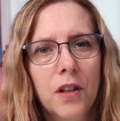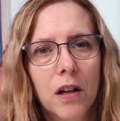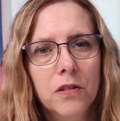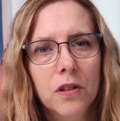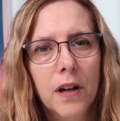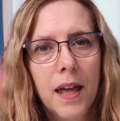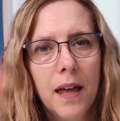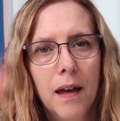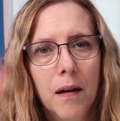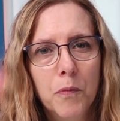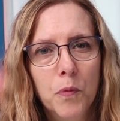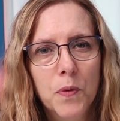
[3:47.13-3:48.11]
Dr.
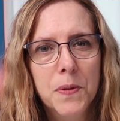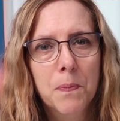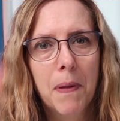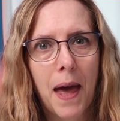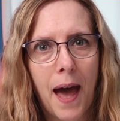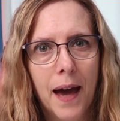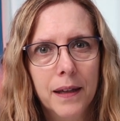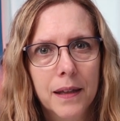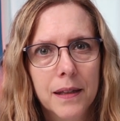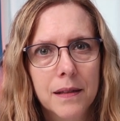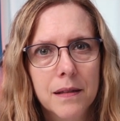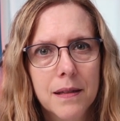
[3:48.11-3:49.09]
M was
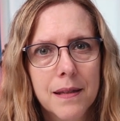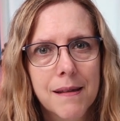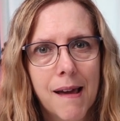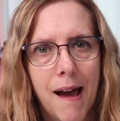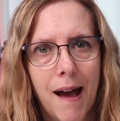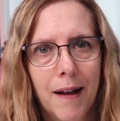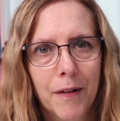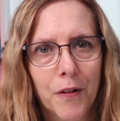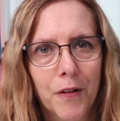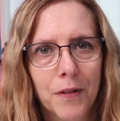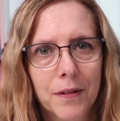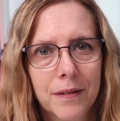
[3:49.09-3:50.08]
back in
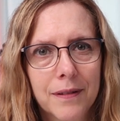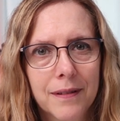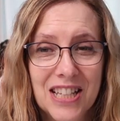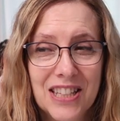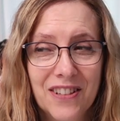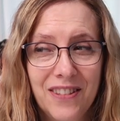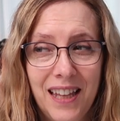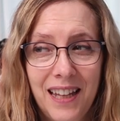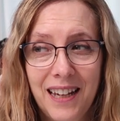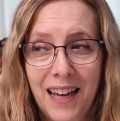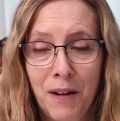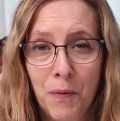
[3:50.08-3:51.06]
Seattle. So
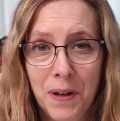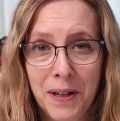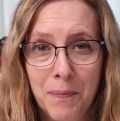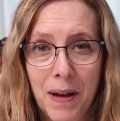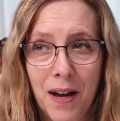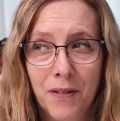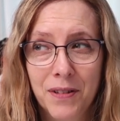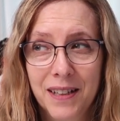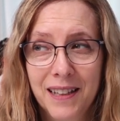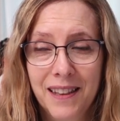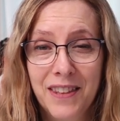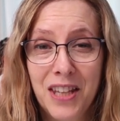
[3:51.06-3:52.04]
then I went about
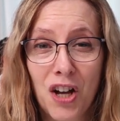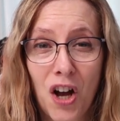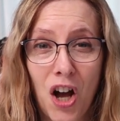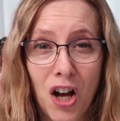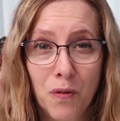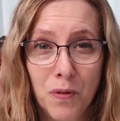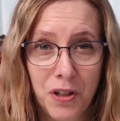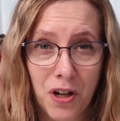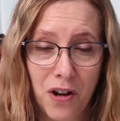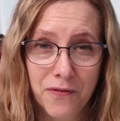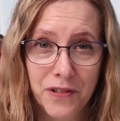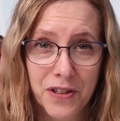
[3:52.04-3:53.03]
the awkward
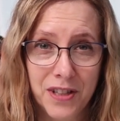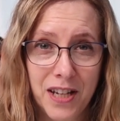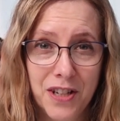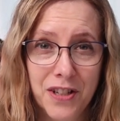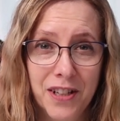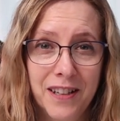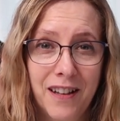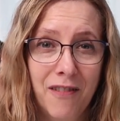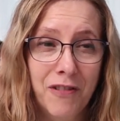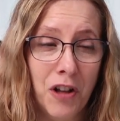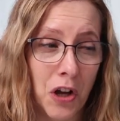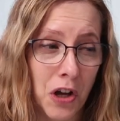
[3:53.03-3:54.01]
conversation
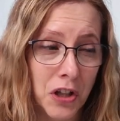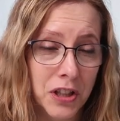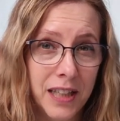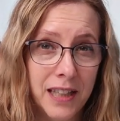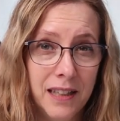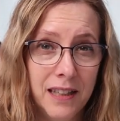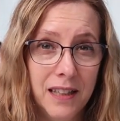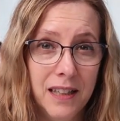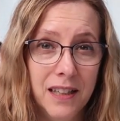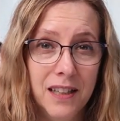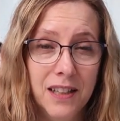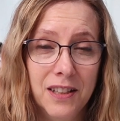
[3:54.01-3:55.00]
of calling
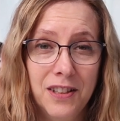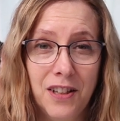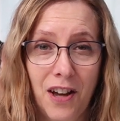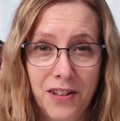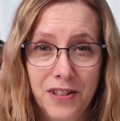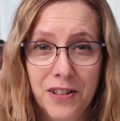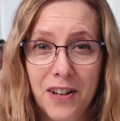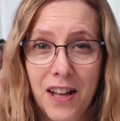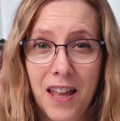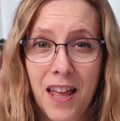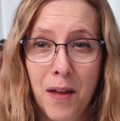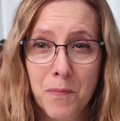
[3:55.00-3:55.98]
Dr.
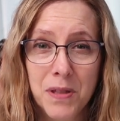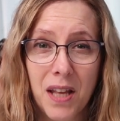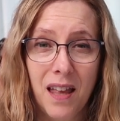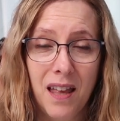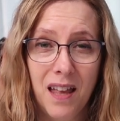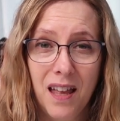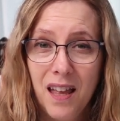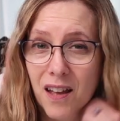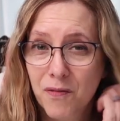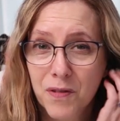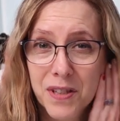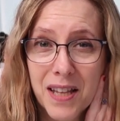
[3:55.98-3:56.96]
M's
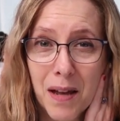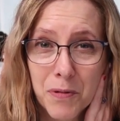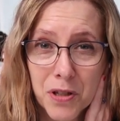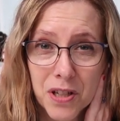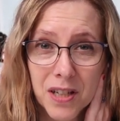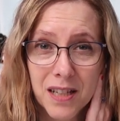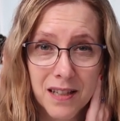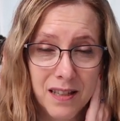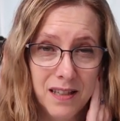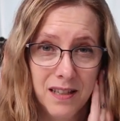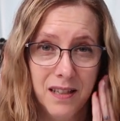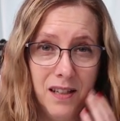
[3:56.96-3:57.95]

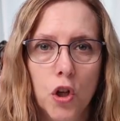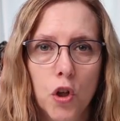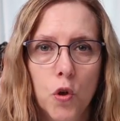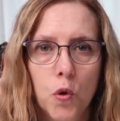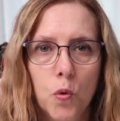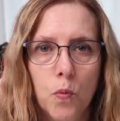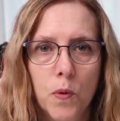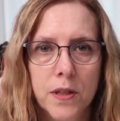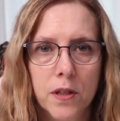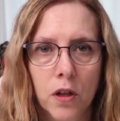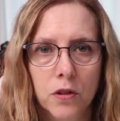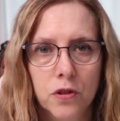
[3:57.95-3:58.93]
receptionist, who
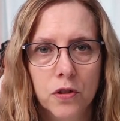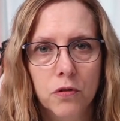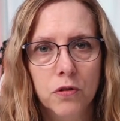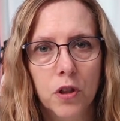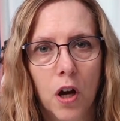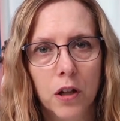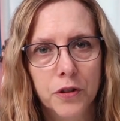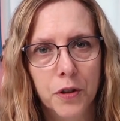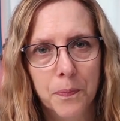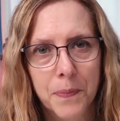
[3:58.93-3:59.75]
was also Dr.